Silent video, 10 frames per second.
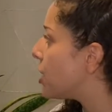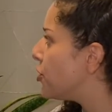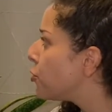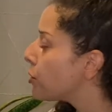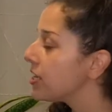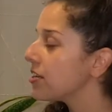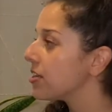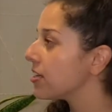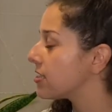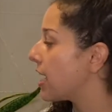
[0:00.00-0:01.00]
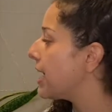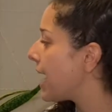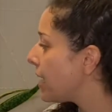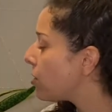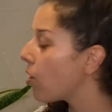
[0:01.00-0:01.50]
a nucleoside
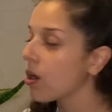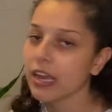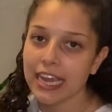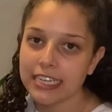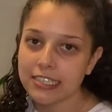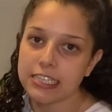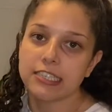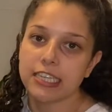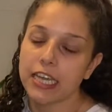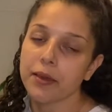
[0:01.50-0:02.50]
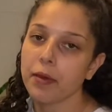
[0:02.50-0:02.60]
analog AZT.